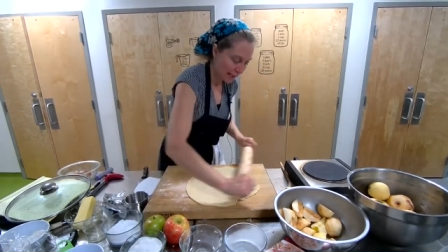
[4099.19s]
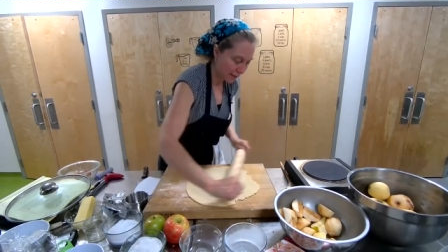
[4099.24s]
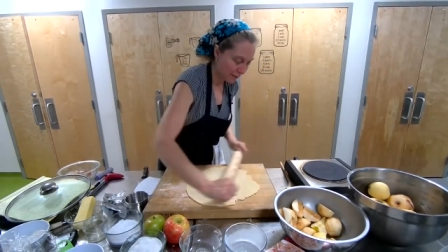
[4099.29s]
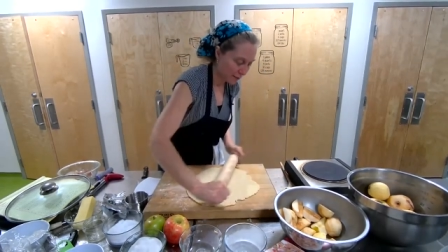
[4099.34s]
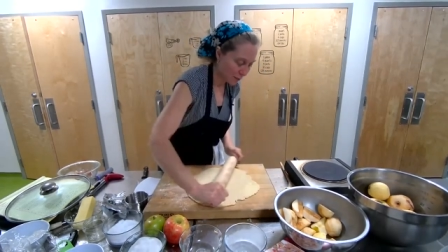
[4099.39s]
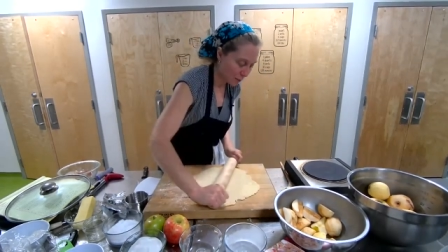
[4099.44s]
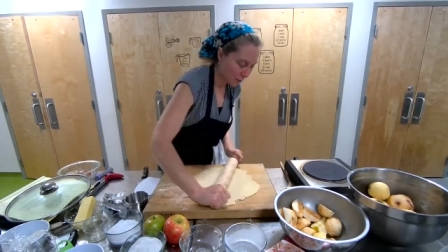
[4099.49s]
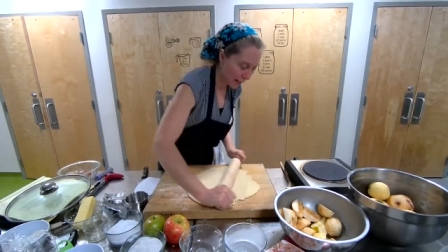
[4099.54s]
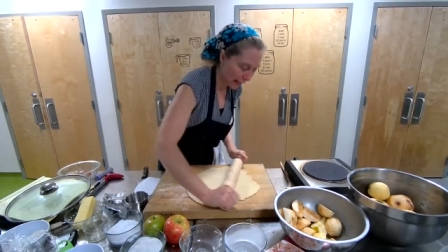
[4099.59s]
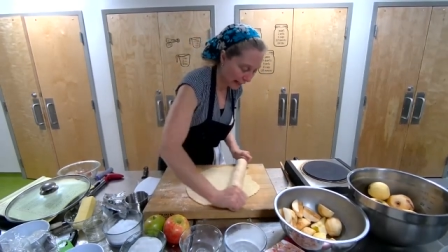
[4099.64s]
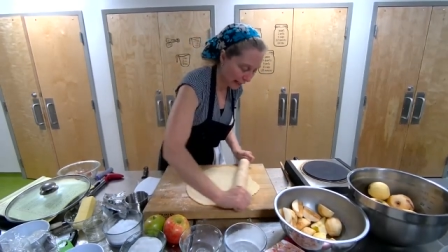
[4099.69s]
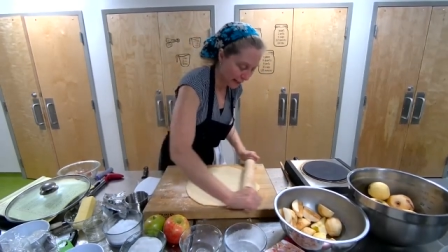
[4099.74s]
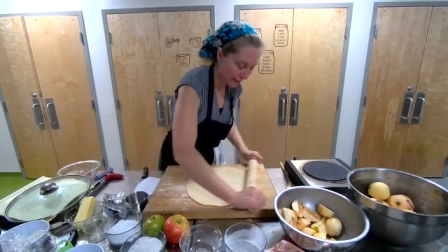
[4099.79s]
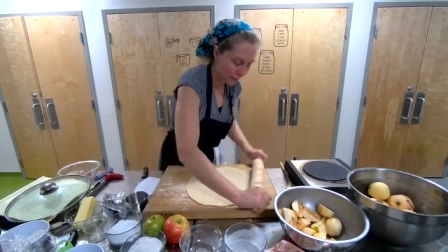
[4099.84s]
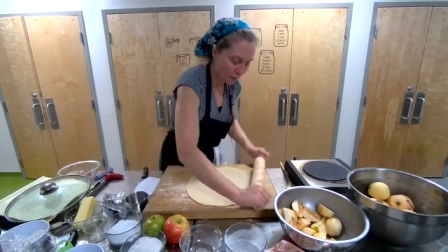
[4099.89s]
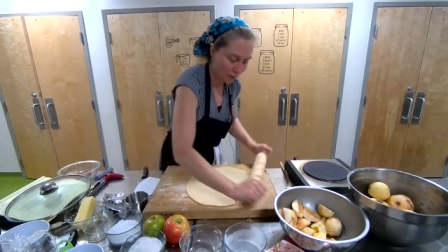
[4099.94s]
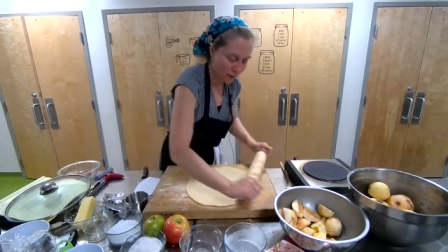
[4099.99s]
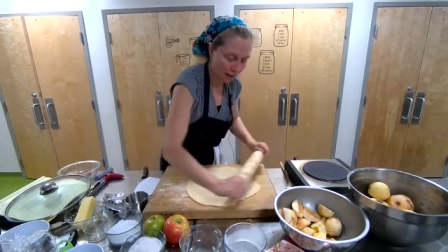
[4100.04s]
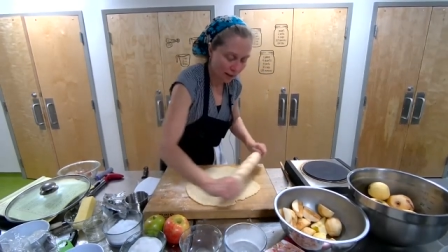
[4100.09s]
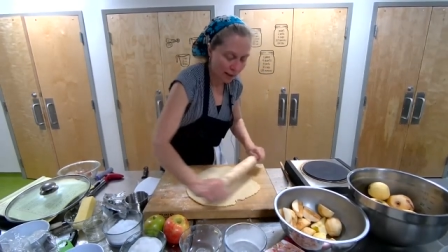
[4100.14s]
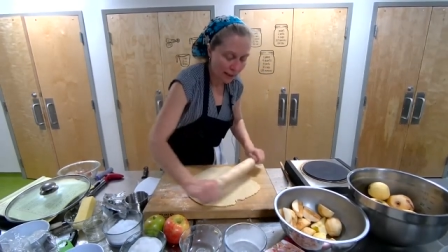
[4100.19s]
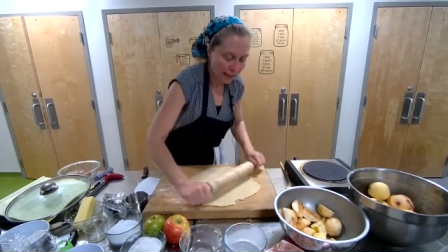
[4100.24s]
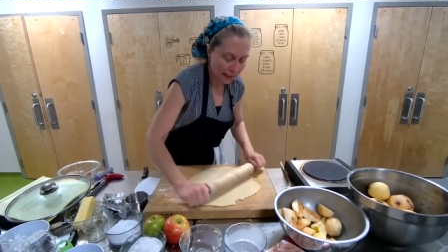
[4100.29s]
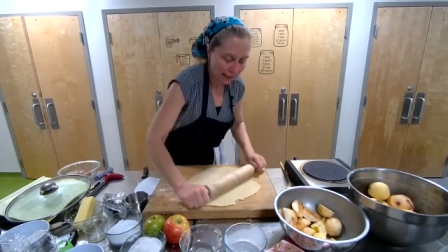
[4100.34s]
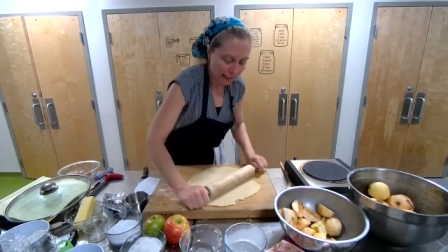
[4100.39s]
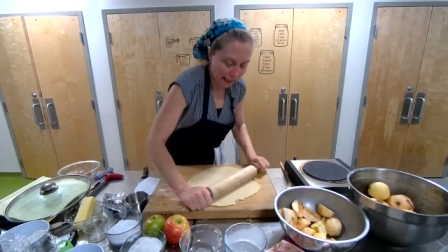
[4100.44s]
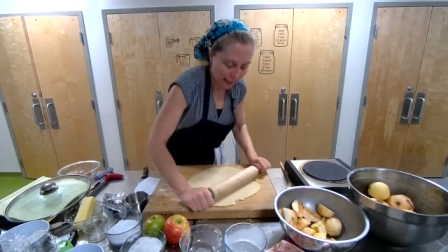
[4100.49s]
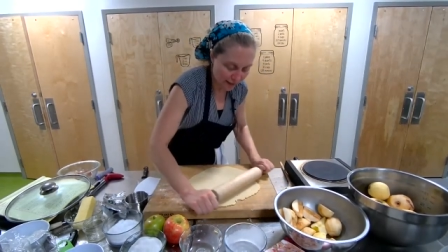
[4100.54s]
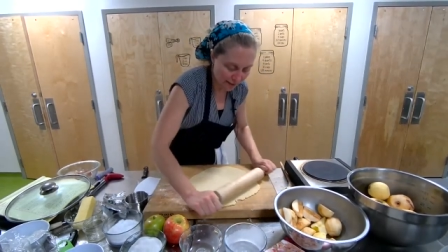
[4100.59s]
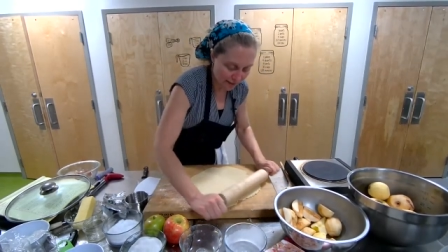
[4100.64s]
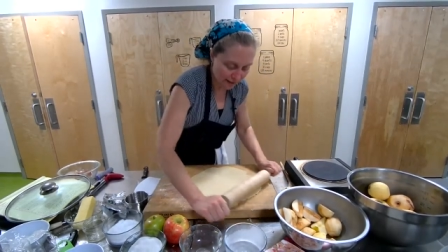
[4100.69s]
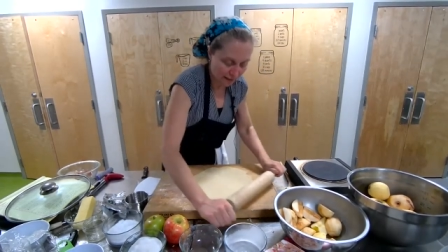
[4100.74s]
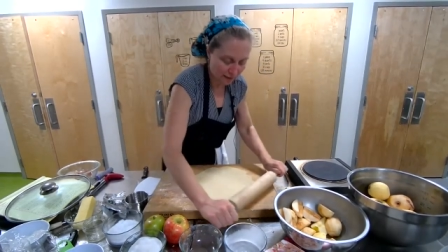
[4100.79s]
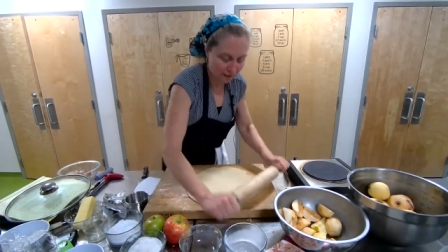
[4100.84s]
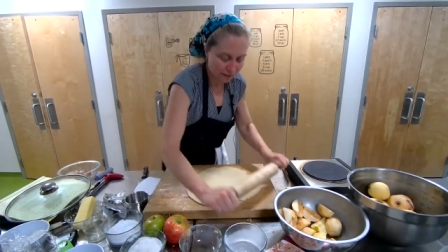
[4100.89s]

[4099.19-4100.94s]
If you like a more kind of thin,